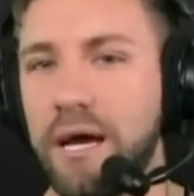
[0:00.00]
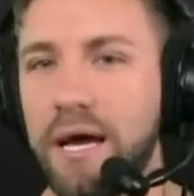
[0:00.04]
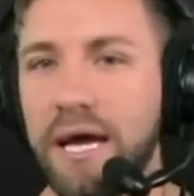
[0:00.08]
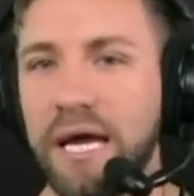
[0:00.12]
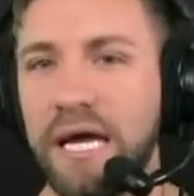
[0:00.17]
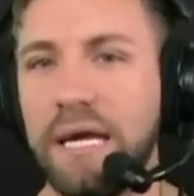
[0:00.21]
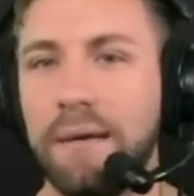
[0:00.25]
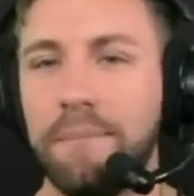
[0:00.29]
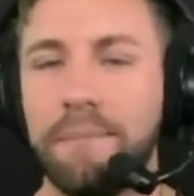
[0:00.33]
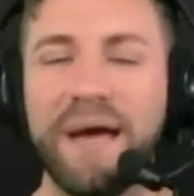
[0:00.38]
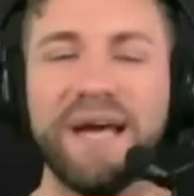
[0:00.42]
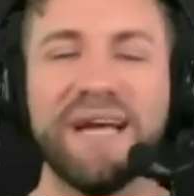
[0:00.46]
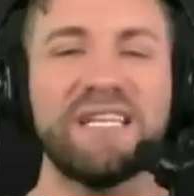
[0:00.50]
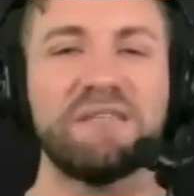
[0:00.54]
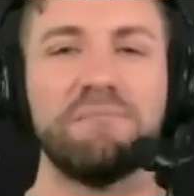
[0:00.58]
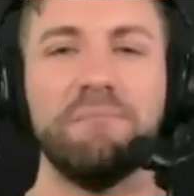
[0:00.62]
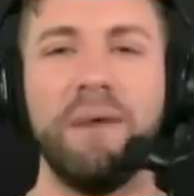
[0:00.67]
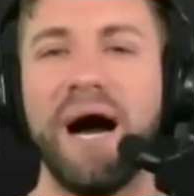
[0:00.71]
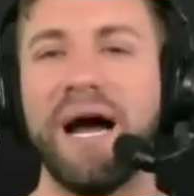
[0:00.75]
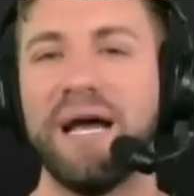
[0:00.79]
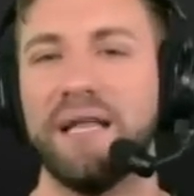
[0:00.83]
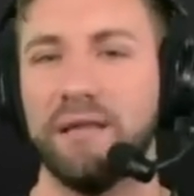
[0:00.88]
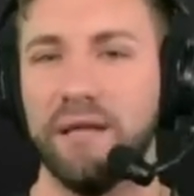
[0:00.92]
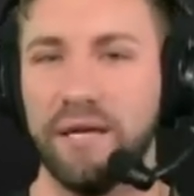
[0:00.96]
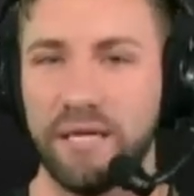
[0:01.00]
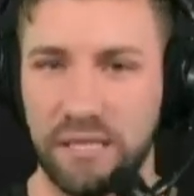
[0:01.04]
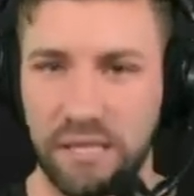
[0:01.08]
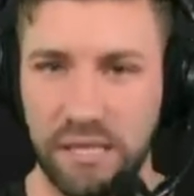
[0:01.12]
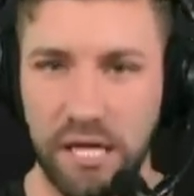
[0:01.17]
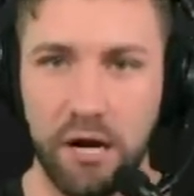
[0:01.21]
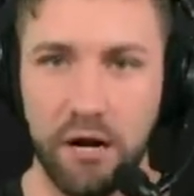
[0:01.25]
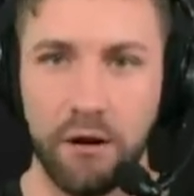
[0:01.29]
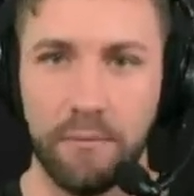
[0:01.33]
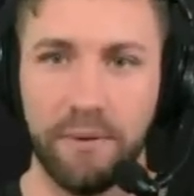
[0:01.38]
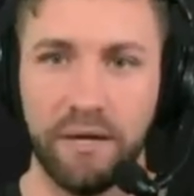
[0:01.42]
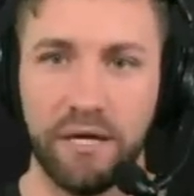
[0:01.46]
He makes my list
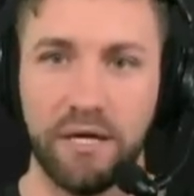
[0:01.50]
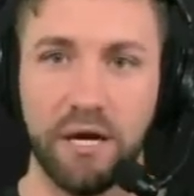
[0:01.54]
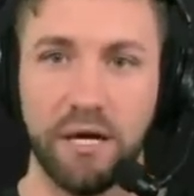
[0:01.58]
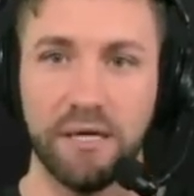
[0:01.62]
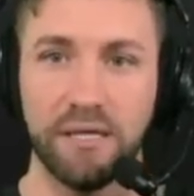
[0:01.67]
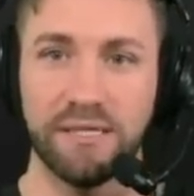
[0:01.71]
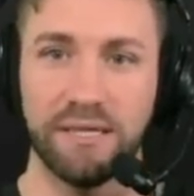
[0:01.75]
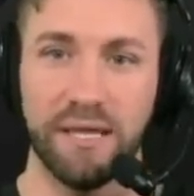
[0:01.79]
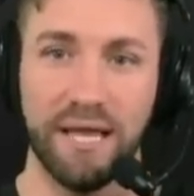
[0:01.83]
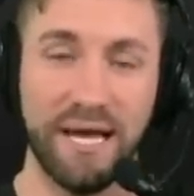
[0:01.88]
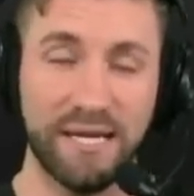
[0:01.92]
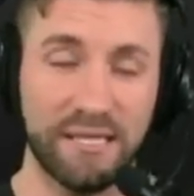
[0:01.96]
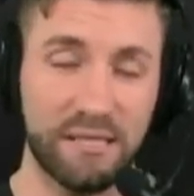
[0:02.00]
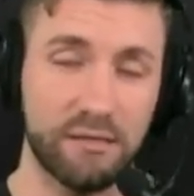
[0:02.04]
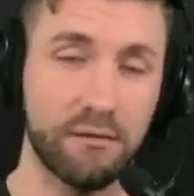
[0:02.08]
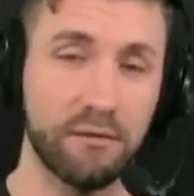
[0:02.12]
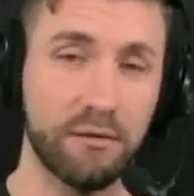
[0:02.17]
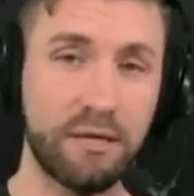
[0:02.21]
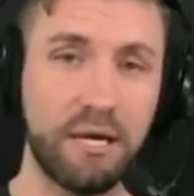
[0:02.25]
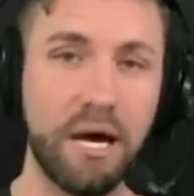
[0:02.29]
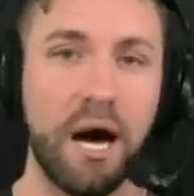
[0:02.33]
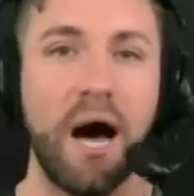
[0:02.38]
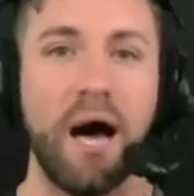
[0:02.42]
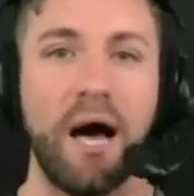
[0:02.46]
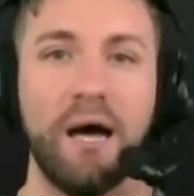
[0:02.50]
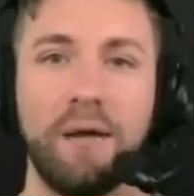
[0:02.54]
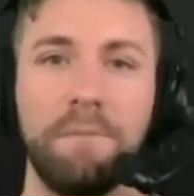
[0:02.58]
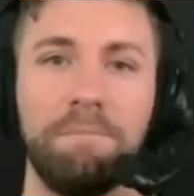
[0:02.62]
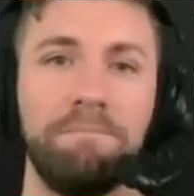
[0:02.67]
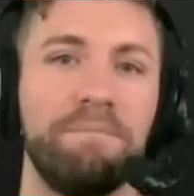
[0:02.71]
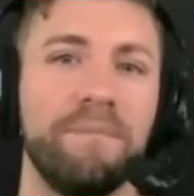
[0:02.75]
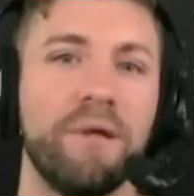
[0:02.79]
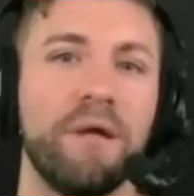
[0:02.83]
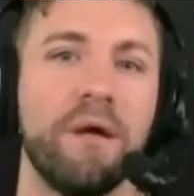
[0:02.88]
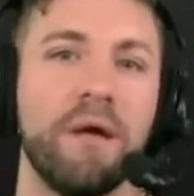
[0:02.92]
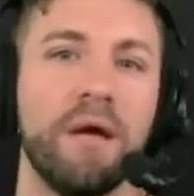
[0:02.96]
here because Lester Cotton
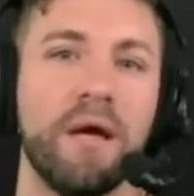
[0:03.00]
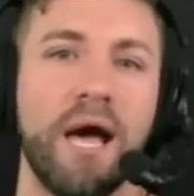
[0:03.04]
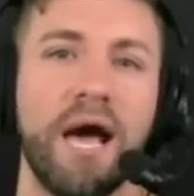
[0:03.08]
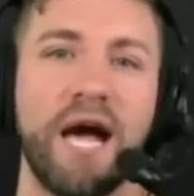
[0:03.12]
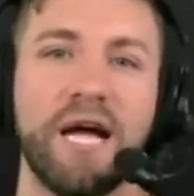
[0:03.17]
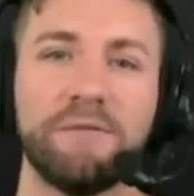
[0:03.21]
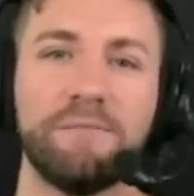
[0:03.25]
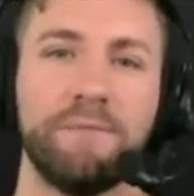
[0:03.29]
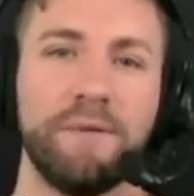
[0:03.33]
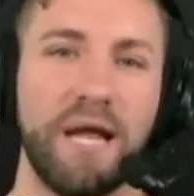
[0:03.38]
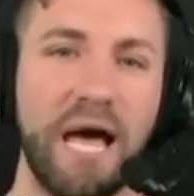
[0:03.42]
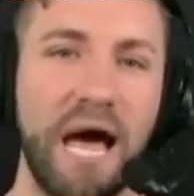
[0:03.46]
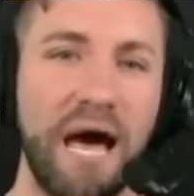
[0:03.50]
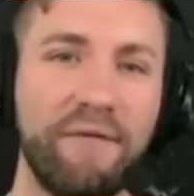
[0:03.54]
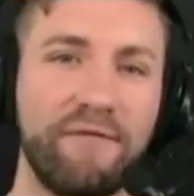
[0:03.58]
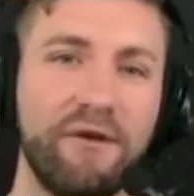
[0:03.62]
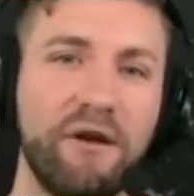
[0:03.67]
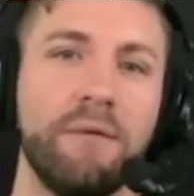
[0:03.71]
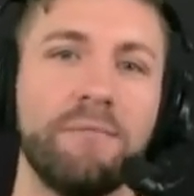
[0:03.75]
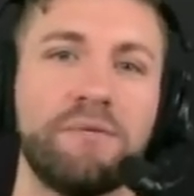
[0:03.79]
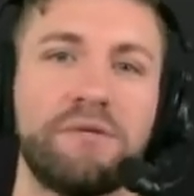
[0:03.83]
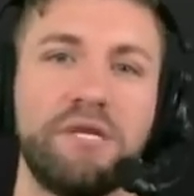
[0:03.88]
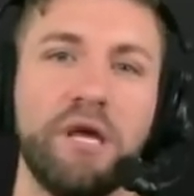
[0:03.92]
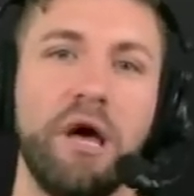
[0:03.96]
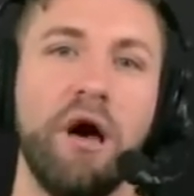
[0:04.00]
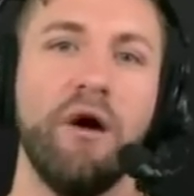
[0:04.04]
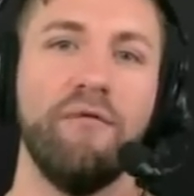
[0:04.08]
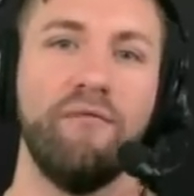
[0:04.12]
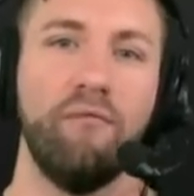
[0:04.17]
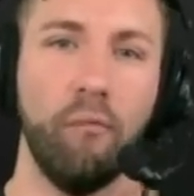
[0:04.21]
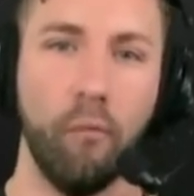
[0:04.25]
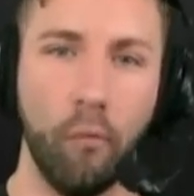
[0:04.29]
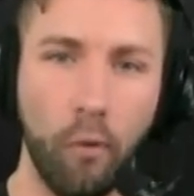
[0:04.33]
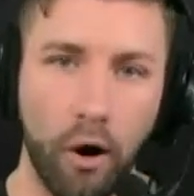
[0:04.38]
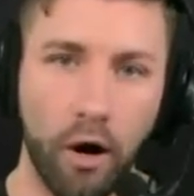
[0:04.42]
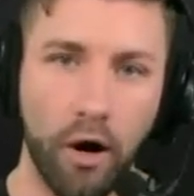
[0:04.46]
has been having himself
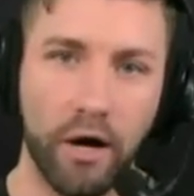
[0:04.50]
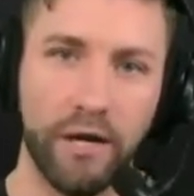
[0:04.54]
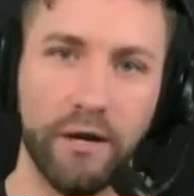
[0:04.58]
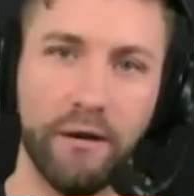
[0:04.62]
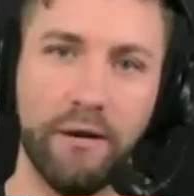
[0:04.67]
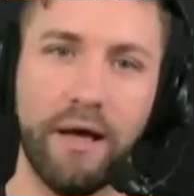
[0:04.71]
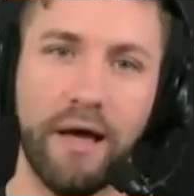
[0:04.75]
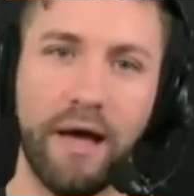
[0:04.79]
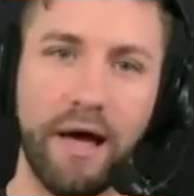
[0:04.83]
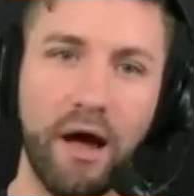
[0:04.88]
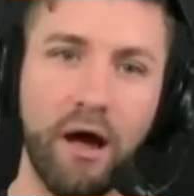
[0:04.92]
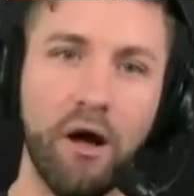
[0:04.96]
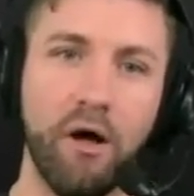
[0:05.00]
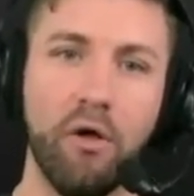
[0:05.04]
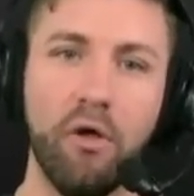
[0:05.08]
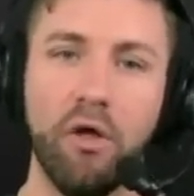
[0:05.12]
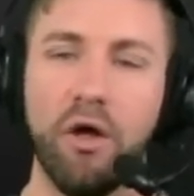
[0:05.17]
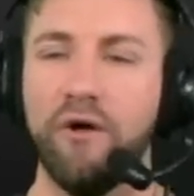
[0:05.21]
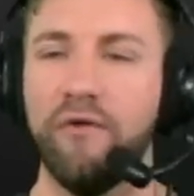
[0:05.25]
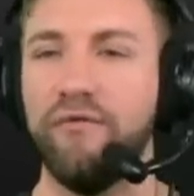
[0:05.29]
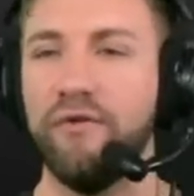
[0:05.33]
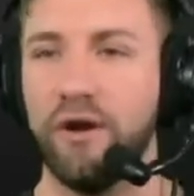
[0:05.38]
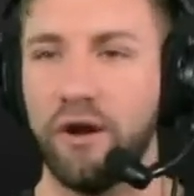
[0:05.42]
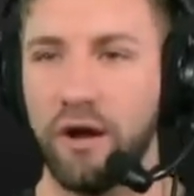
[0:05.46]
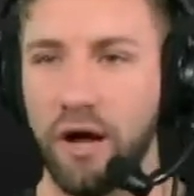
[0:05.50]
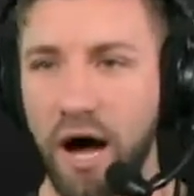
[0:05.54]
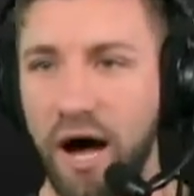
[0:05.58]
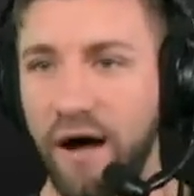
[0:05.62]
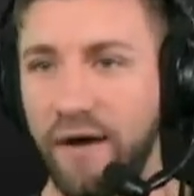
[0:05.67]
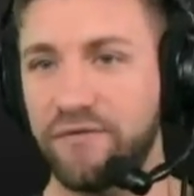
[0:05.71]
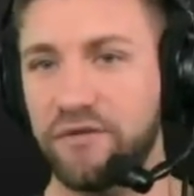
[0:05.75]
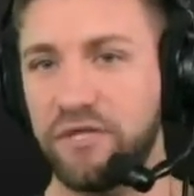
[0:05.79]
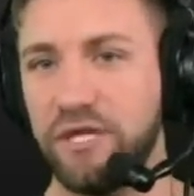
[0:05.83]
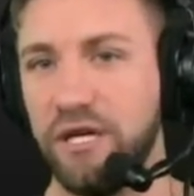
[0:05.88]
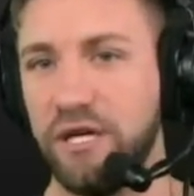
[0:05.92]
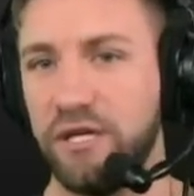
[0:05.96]
one hell of an
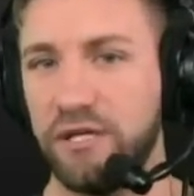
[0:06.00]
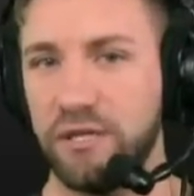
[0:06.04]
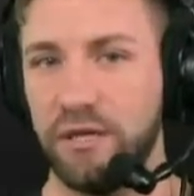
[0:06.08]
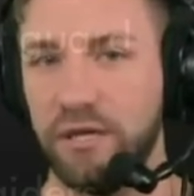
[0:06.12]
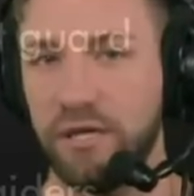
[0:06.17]
offseason.